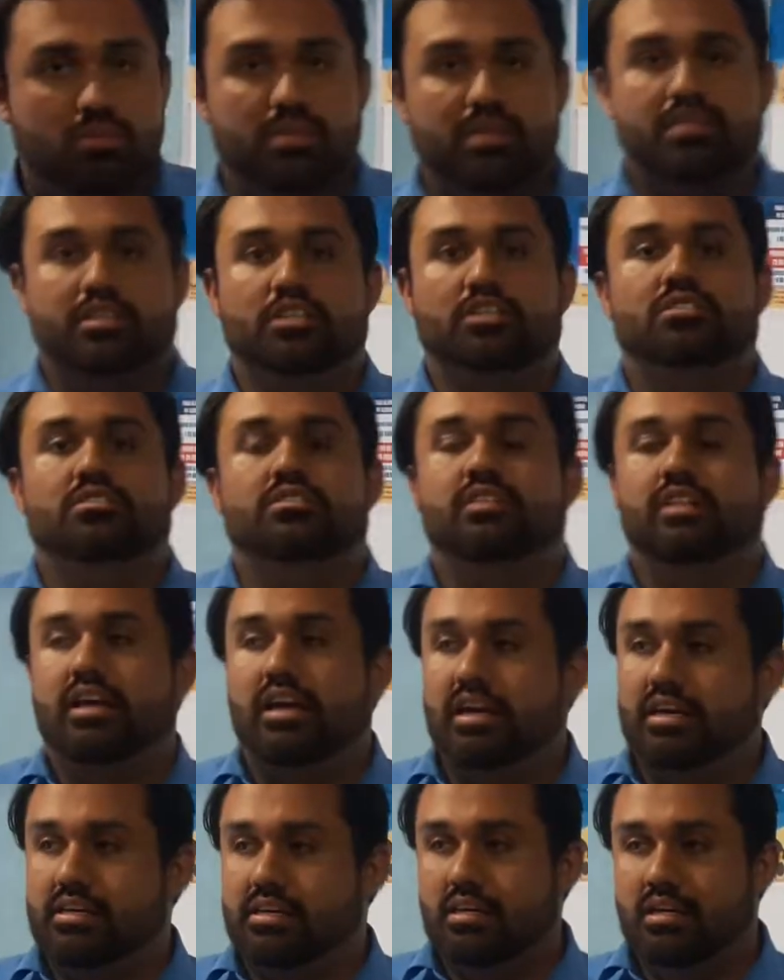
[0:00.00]
conversations
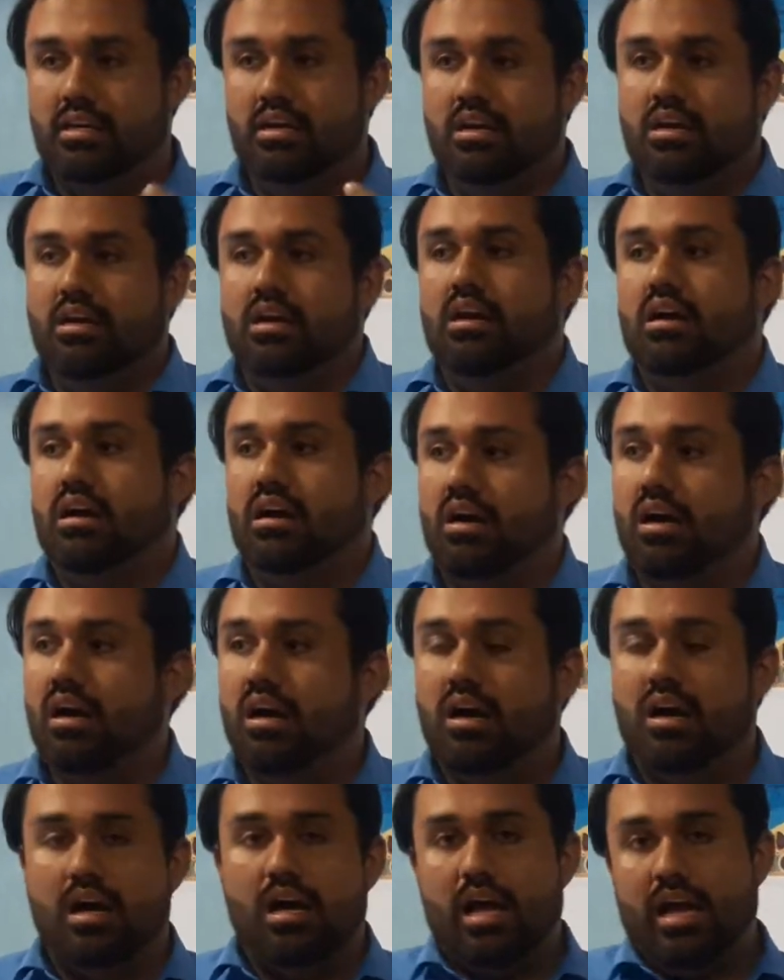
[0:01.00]
like
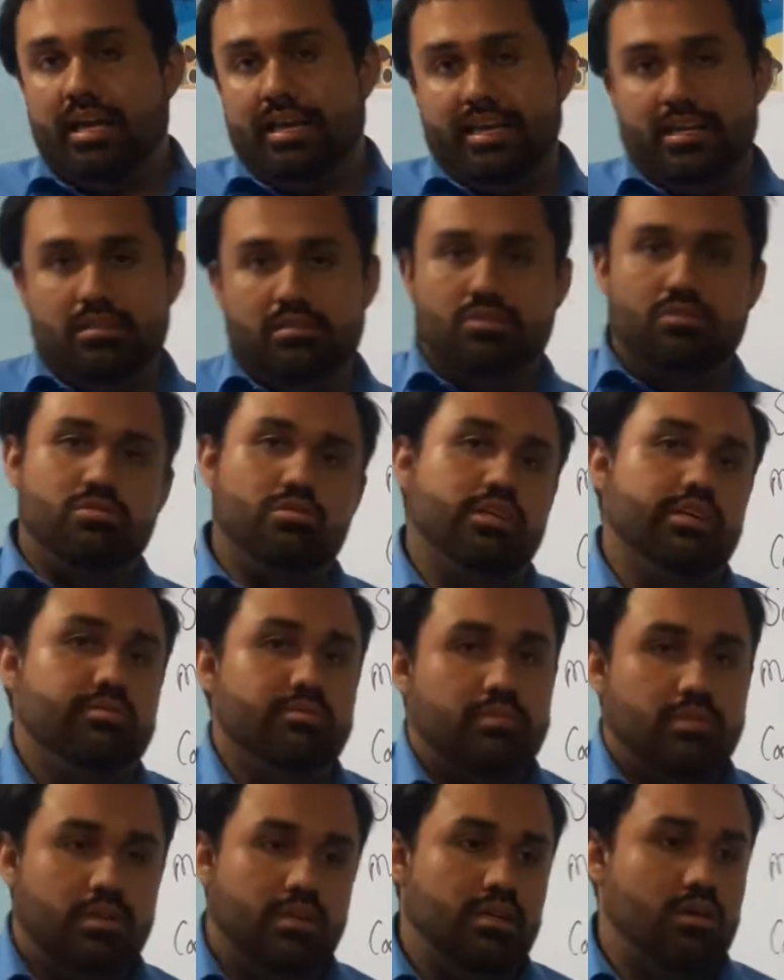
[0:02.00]
I can
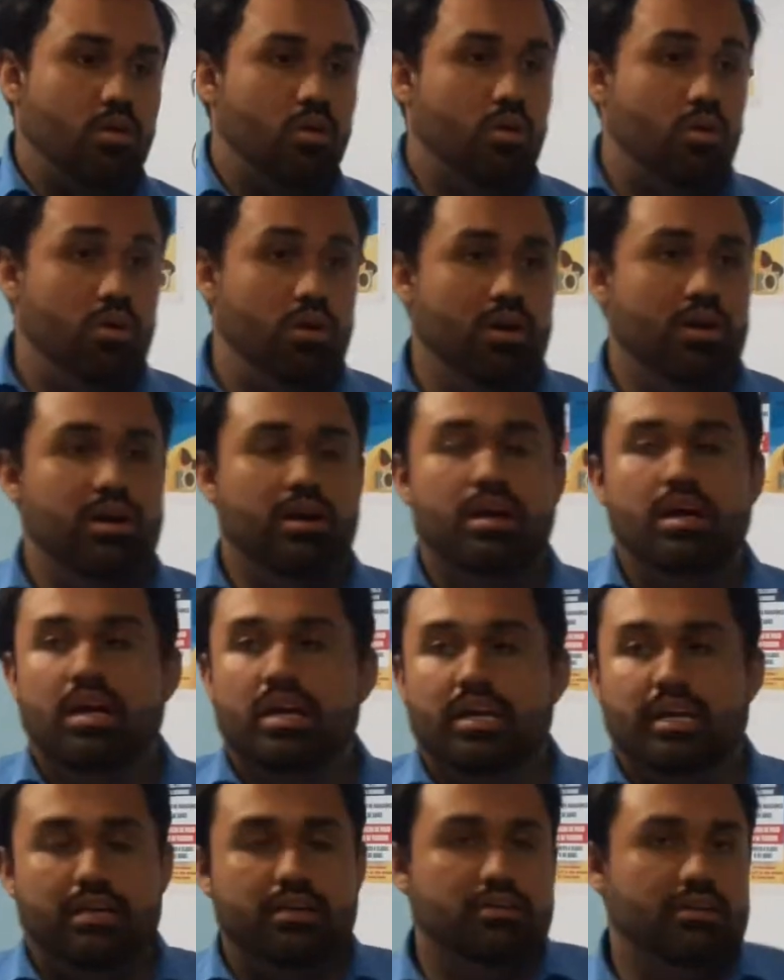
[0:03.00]
swim or
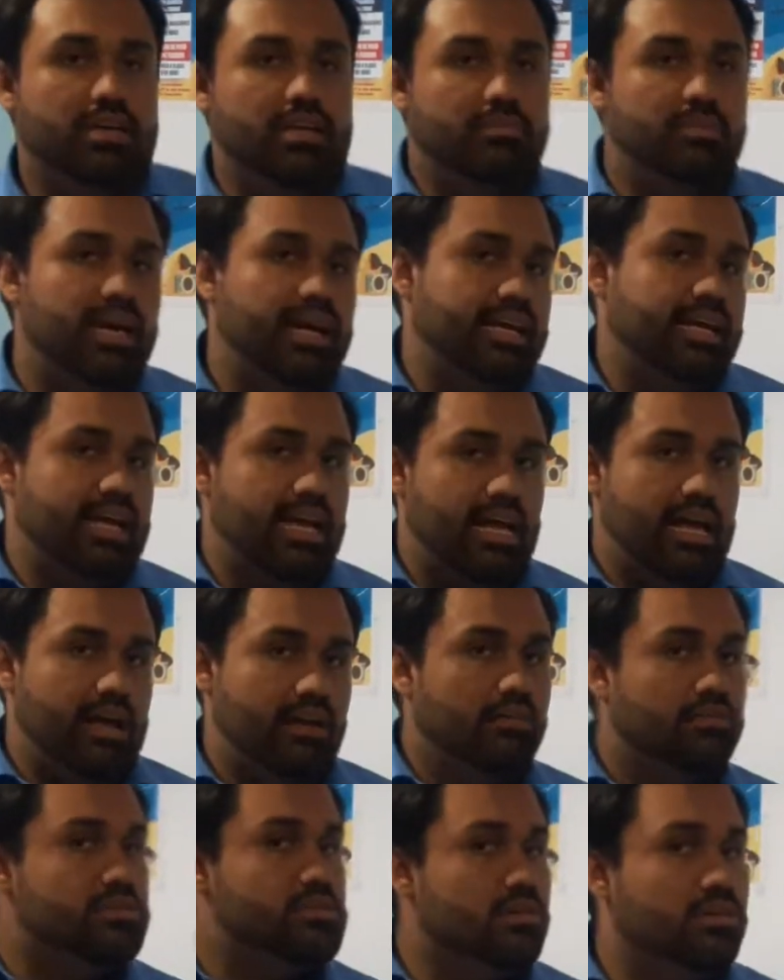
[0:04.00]
can you give me a
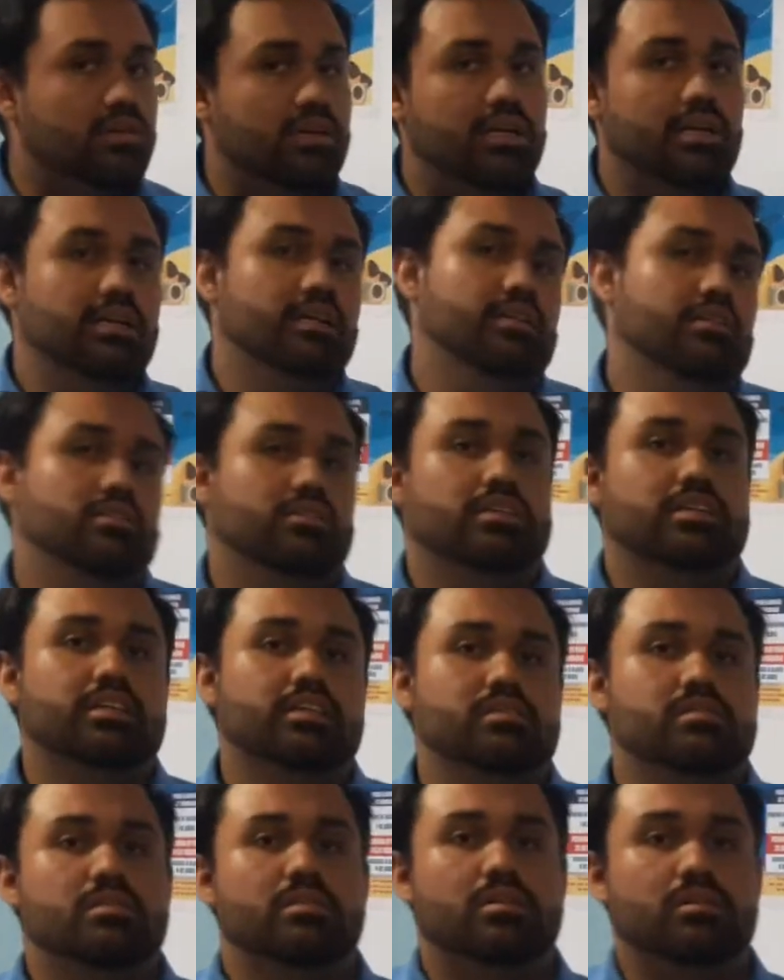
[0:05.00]
can of soda,
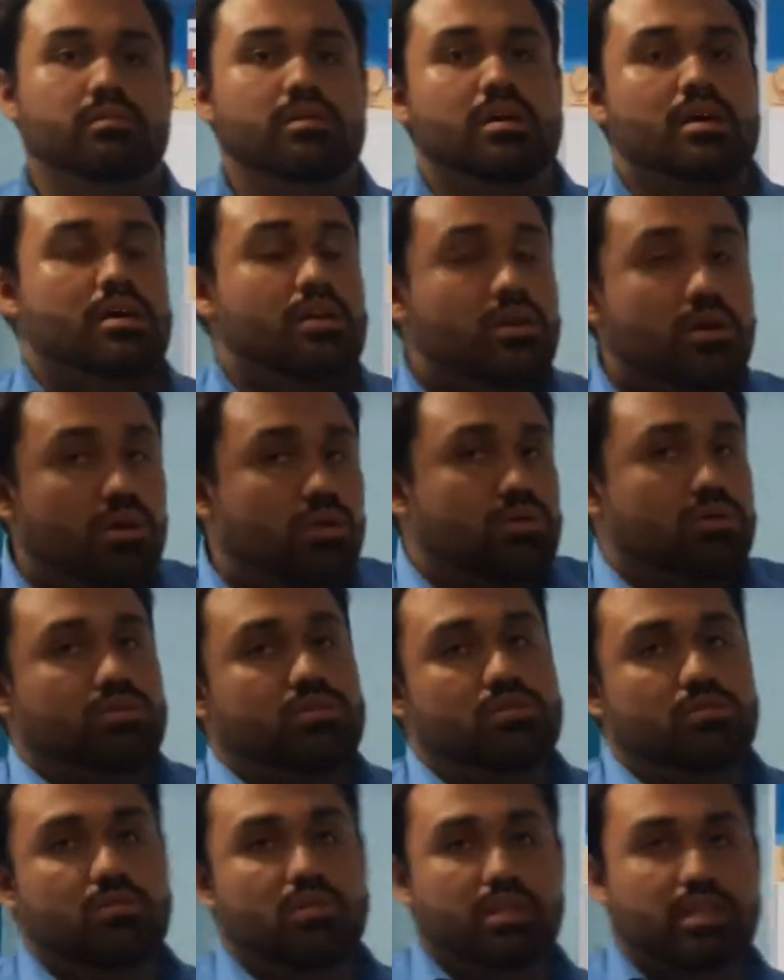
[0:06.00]
okay, so
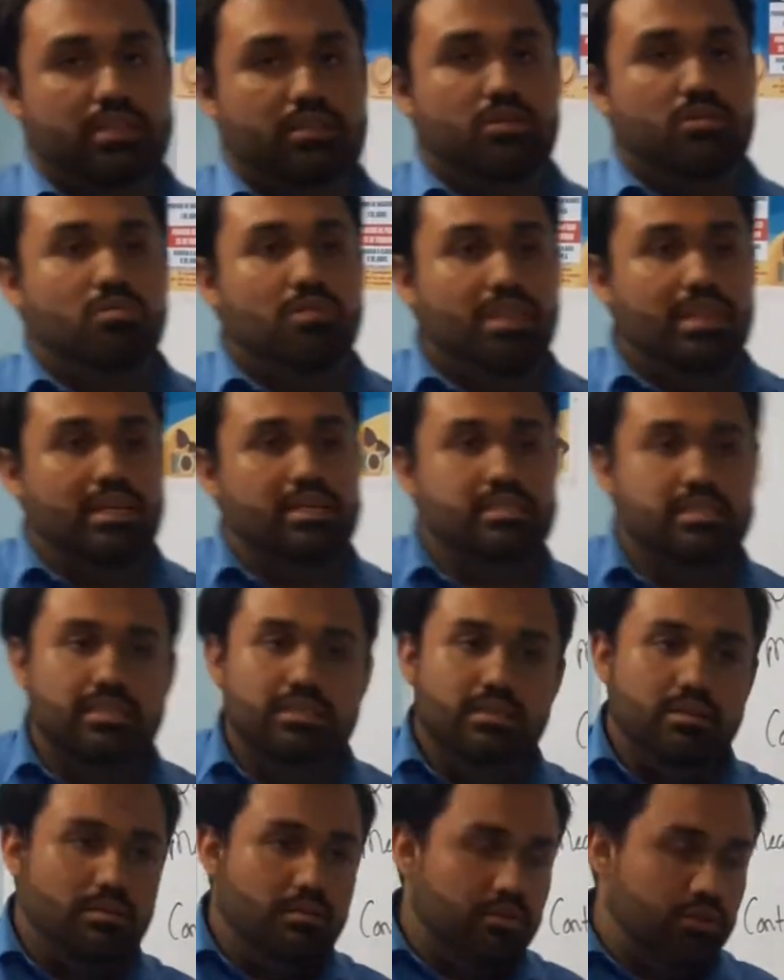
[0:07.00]
no, you will
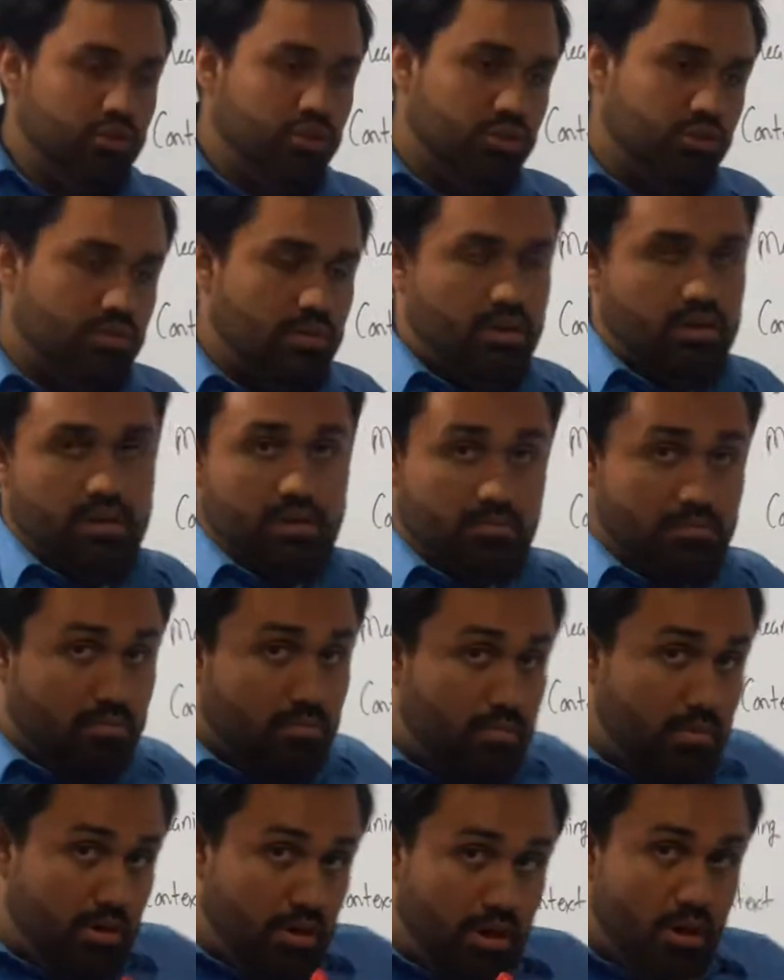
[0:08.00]
listen
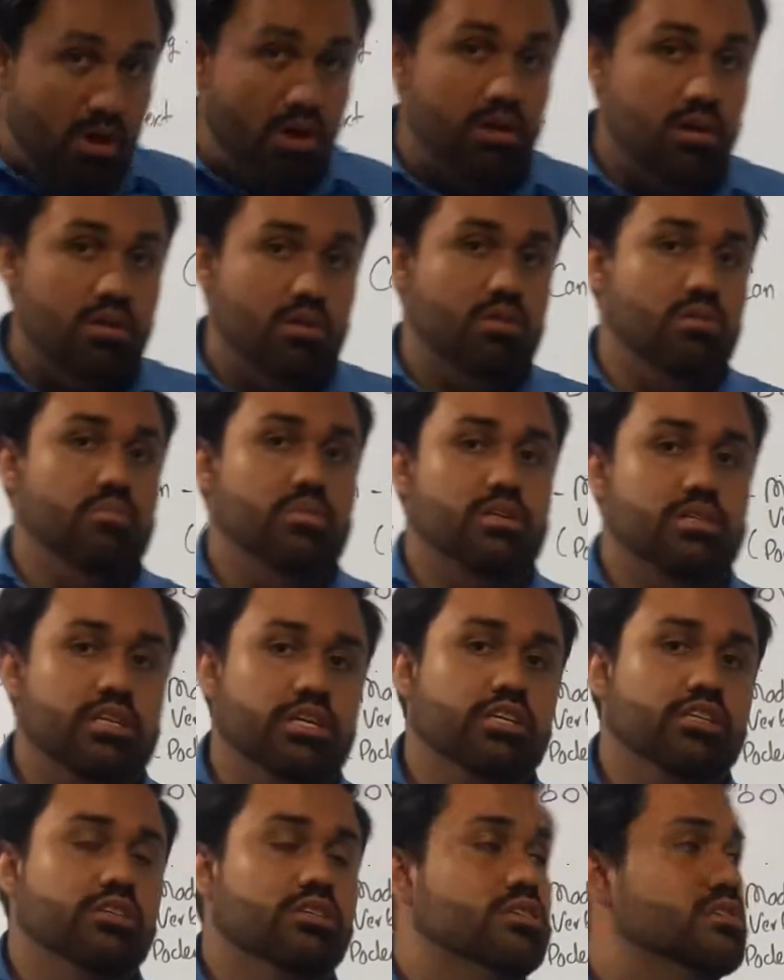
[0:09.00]
longer
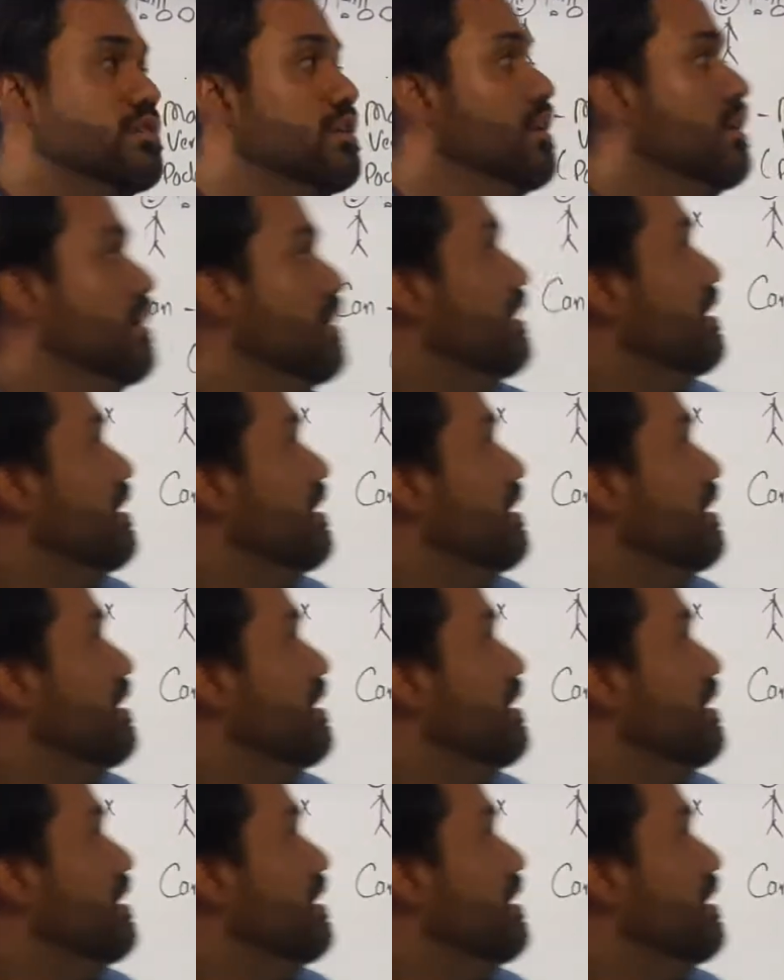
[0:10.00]
conversations,